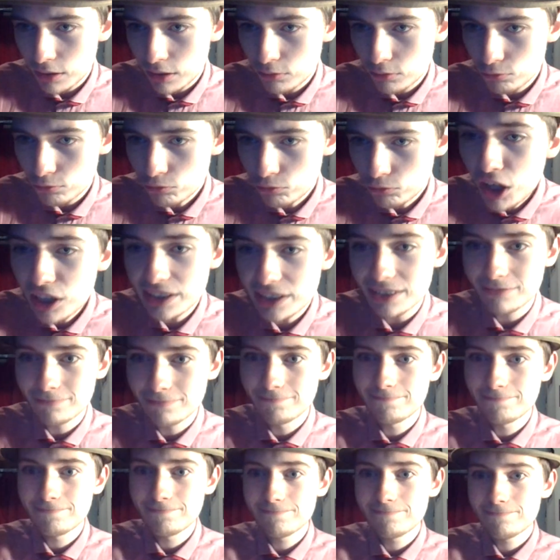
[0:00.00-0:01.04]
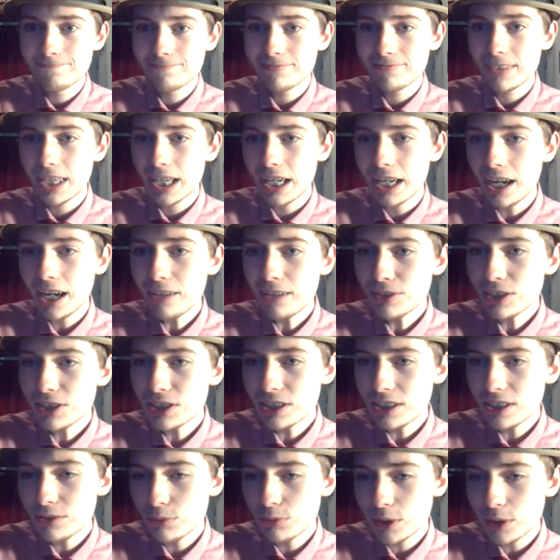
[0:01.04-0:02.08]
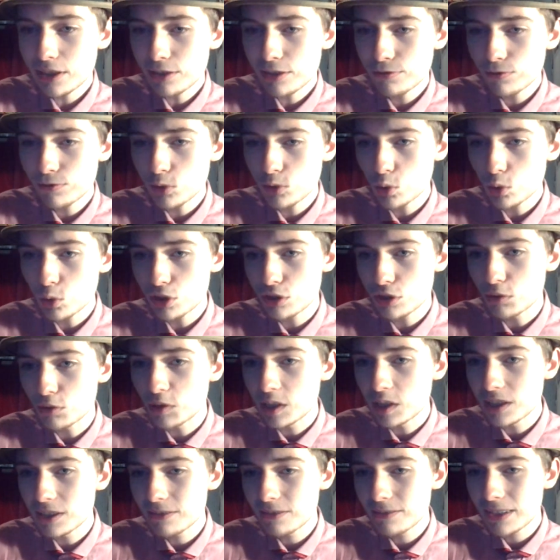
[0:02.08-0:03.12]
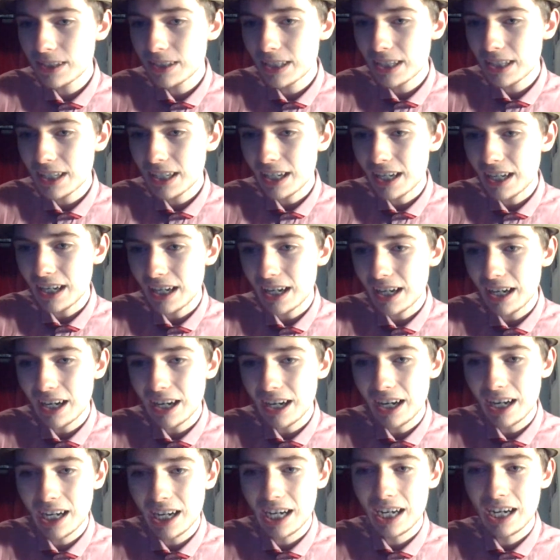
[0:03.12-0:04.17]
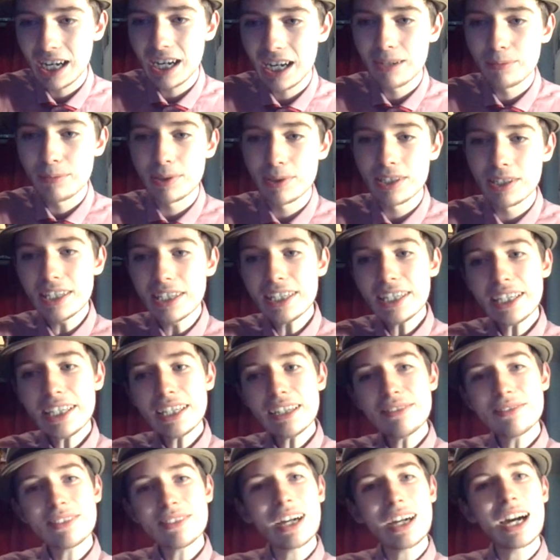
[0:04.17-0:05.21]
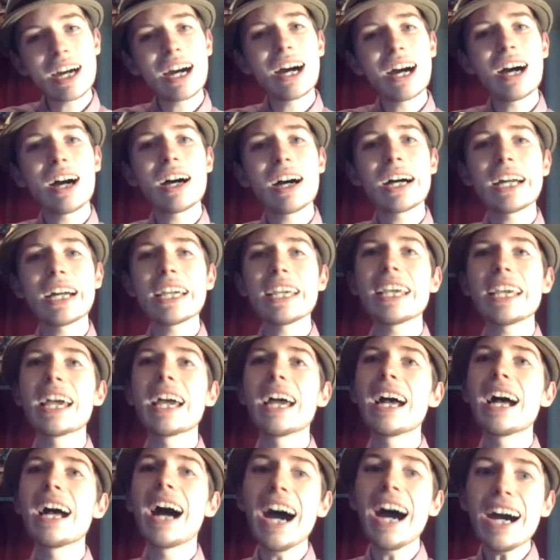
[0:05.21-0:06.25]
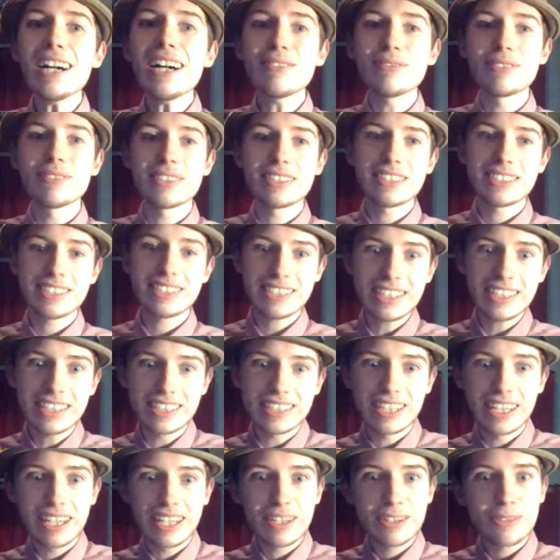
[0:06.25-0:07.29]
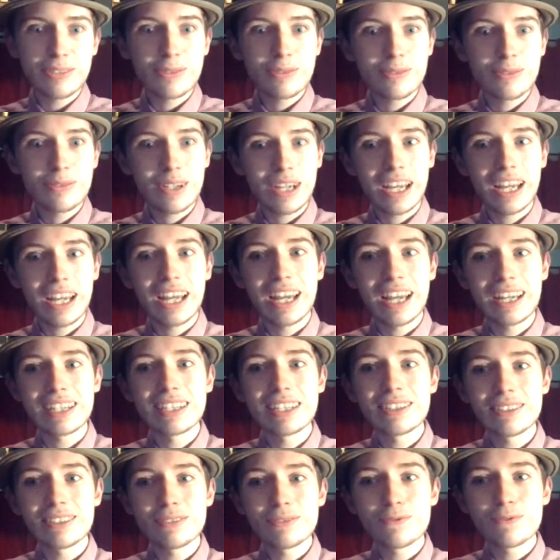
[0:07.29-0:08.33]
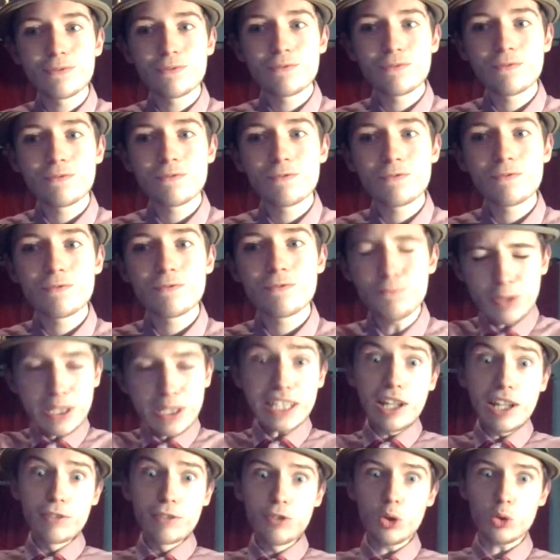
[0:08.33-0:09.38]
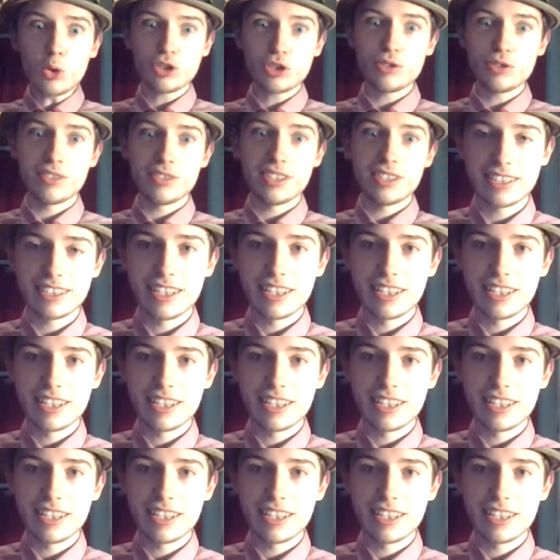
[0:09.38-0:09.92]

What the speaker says: Ryan, have you seen Wheel of Fortune? I believe I have seen Wheel of Fortune.